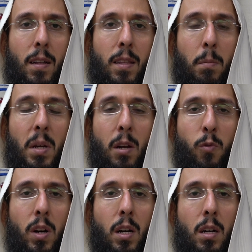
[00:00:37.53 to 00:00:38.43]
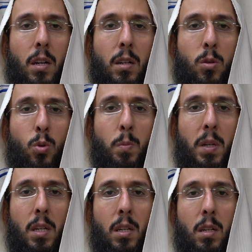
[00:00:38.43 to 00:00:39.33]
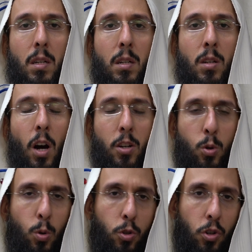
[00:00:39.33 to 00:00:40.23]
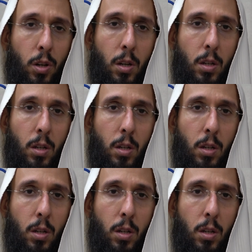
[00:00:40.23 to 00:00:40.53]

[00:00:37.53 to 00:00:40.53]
the mikveh to be not kosher.